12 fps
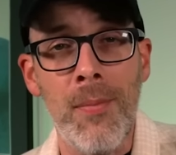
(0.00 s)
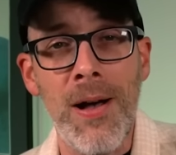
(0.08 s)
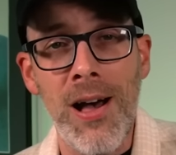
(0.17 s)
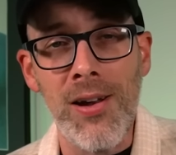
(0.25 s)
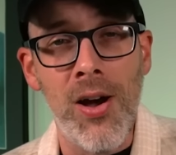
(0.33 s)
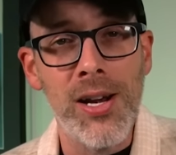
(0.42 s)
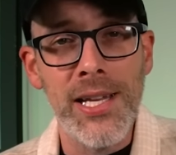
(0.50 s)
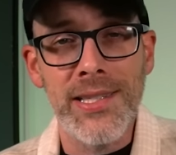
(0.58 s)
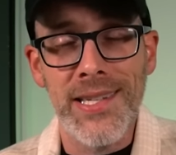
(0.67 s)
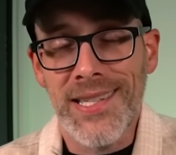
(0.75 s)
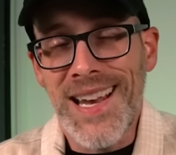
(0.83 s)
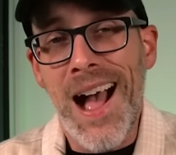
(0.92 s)
about
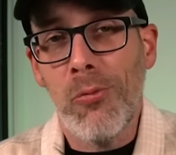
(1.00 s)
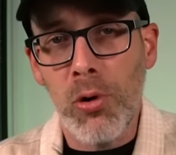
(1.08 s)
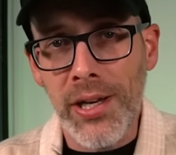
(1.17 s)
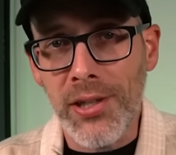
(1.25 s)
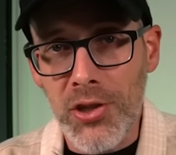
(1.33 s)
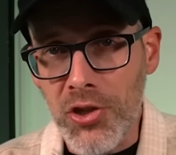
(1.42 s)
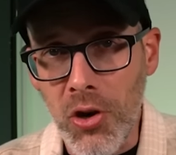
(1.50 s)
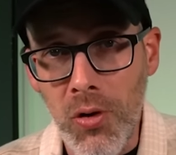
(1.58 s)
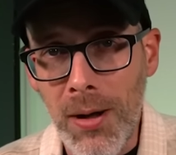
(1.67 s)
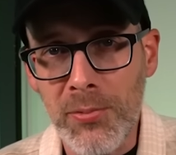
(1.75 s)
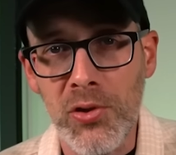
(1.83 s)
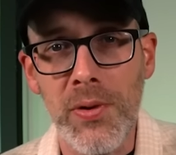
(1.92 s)
audiences not wanting to show
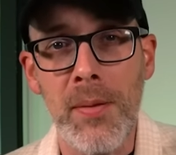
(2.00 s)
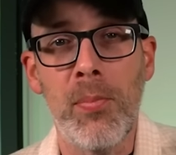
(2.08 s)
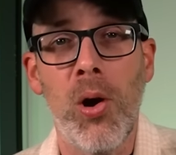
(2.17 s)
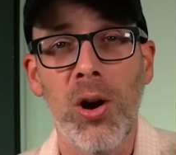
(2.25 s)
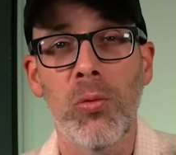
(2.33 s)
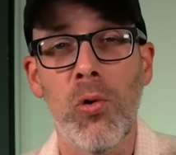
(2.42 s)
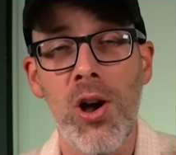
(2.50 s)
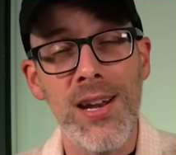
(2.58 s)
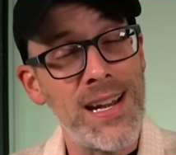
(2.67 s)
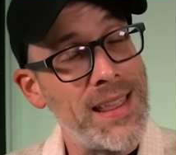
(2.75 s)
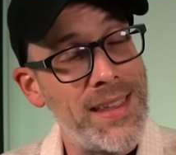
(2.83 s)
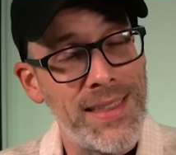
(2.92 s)
up to a Part
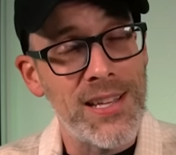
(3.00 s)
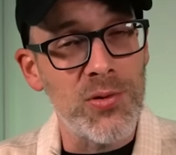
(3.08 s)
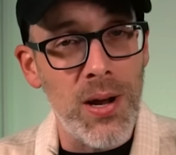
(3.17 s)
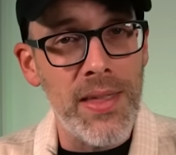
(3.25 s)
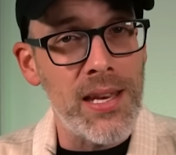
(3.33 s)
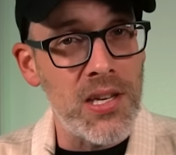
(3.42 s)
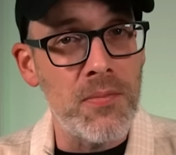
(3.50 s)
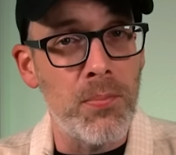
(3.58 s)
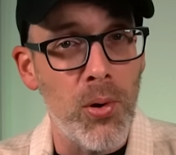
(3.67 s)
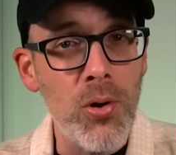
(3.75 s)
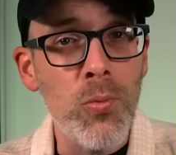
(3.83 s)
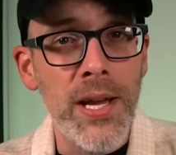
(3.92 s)
1, and I think that's why they didn't
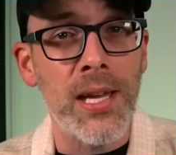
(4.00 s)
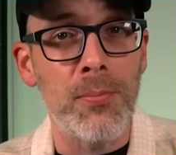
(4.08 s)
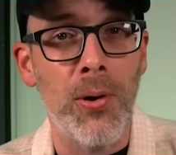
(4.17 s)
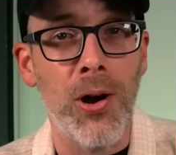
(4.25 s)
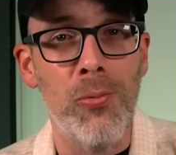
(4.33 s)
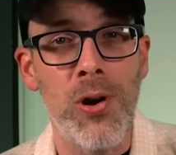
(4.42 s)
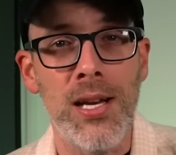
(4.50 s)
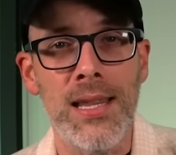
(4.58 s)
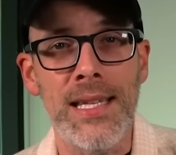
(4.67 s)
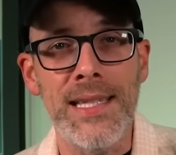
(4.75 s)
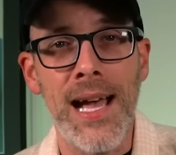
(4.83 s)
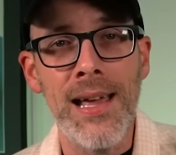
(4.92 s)
put Wicked Part 1
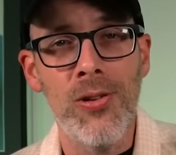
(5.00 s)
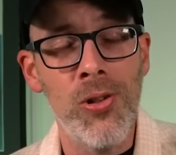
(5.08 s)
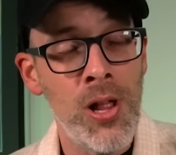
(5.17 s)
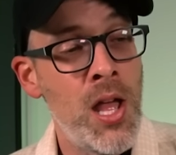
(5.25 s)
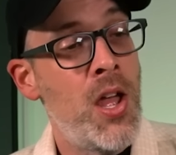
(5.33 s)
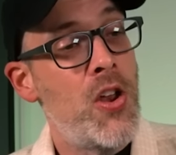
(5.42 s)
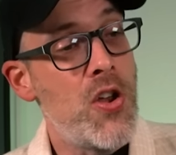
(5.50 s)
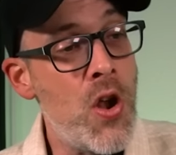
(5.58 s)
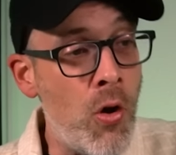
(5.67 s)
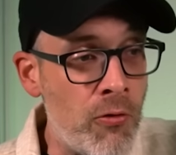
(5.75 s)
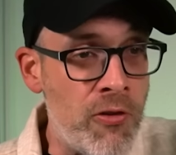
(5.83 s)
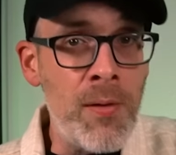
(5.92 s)
in the title,
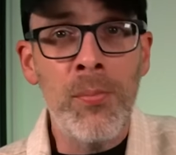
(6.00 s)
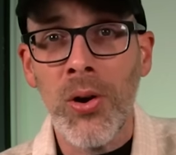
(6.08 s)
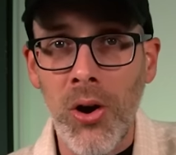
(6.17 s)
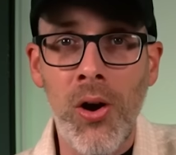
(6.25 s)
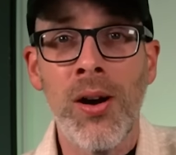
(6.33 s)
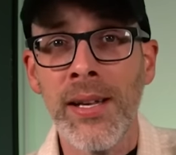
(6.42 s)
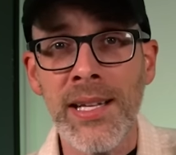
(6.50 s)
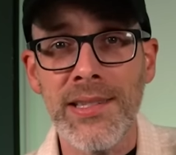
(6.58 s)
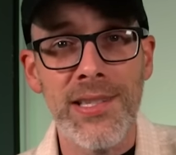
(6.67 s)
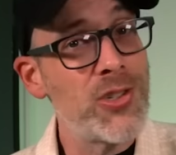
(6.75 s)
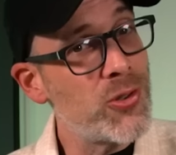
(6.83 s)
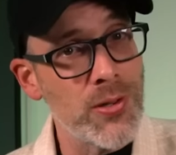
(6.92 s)
November
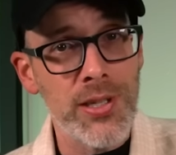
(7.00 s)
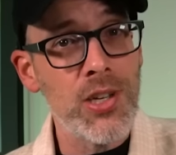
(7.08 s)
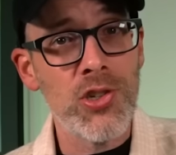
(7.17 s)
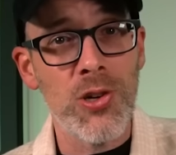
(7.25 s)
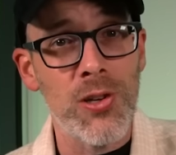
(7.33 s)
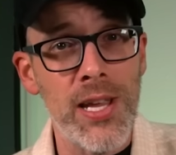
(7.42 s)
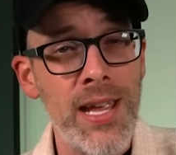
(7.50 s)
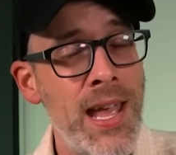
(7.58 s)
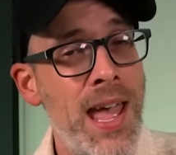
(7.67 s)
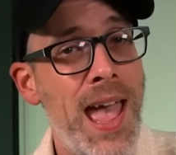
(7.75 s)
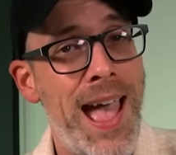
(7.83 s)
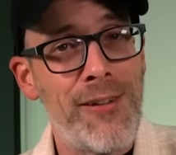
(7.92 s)
audiences traditionally
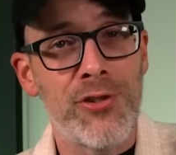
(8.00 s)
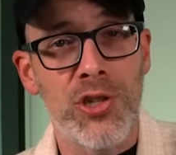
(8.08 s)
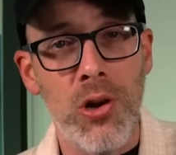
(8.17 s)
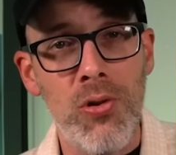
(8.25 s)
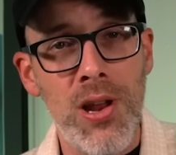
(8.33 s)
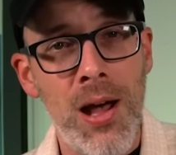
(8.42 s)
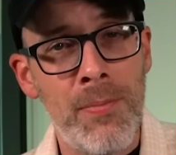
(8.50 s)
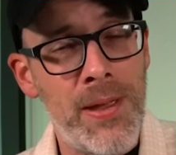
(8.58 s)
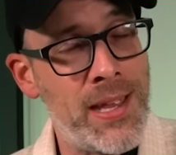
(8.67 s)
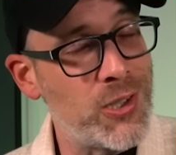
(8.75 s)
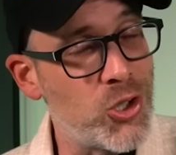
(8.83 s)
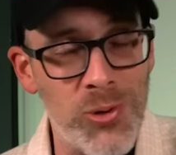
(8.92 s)
have shown up
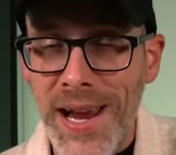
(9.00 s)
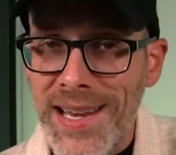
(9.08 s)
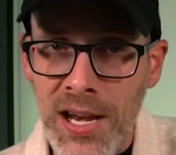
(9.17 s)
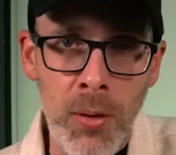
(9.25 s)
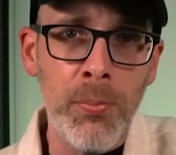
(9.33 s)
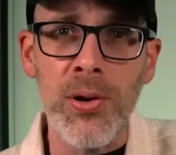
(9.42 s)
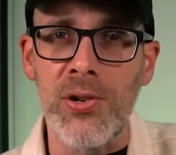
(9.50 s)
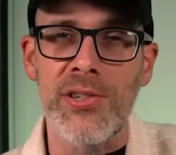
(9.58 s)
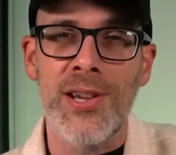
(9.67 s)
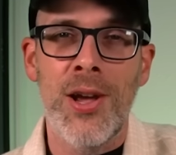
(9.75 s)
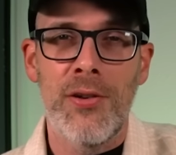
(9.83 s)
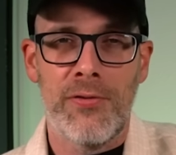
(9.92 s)
in great
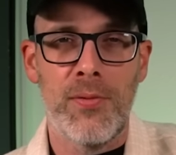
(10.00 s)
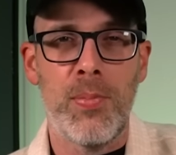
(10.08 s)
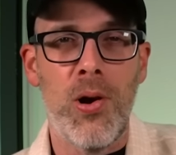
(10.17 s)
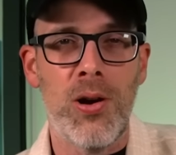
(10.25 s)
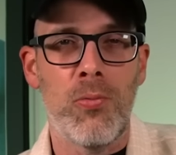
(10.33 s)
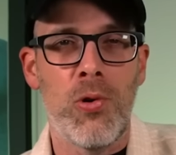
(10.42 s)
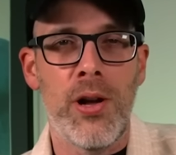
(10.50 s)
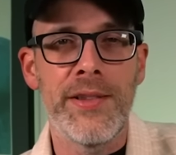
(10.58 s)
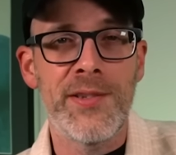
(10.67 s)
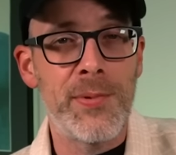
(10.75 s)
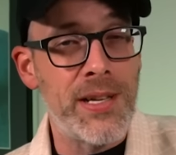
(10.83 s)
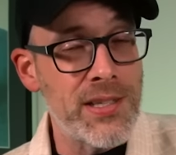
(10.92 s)
numbers for Part
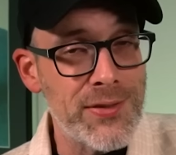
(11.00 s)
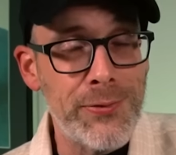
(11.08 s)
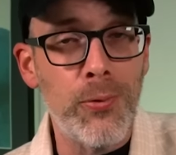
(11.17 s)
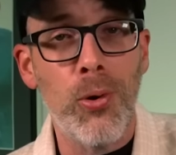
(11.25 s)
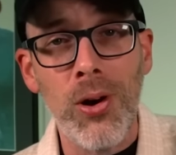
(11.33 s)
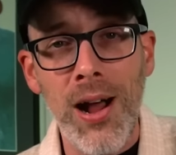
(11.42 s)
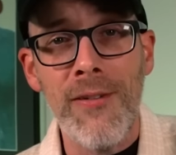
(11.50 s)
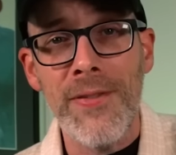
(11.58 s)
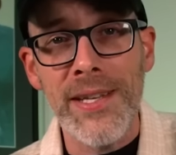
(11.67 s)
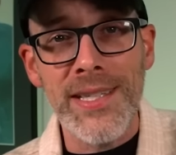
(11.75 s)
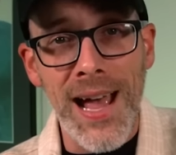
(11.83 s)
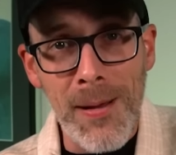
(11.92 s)
1s because four of
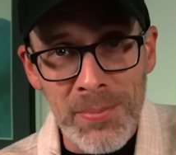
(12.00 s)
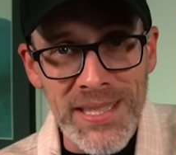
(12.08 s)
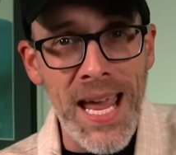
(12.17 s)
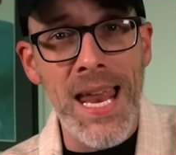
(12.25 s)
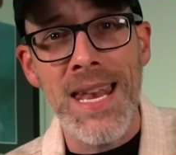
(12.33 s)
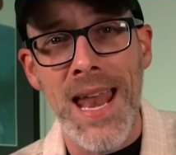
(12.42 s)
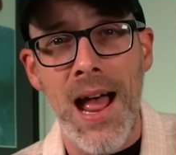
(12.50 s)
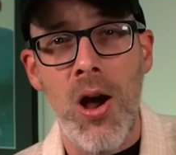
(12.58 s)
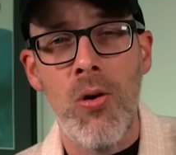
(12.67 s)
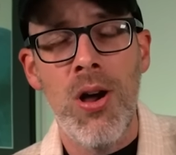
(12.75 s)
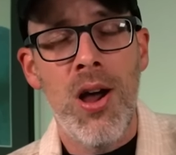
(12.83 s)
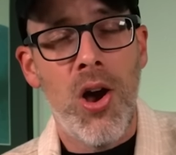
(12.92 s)
the top 10
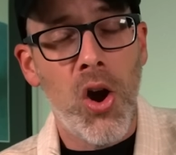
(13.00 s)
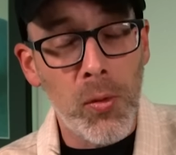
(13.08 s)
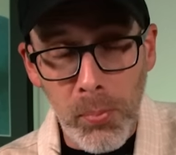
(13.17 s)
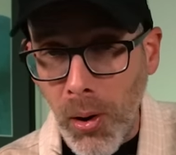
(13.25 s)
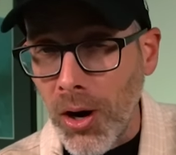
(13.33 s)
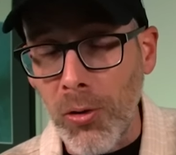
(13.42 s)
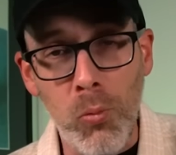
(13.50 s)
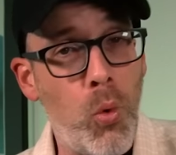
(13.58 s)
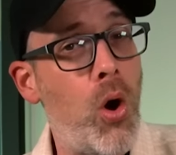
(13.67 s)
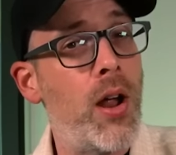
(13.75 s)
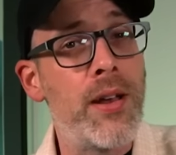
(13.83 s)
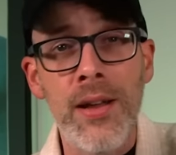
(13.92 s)
now are Part
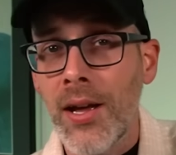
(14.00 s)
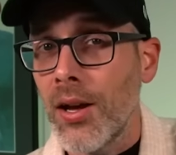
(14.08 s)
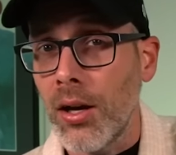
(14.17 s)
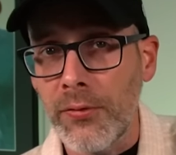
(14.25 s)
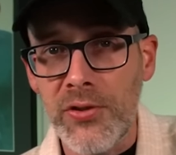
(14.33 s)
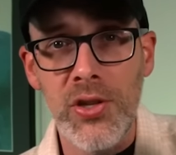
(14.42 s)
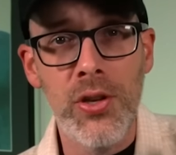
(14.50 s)
1 of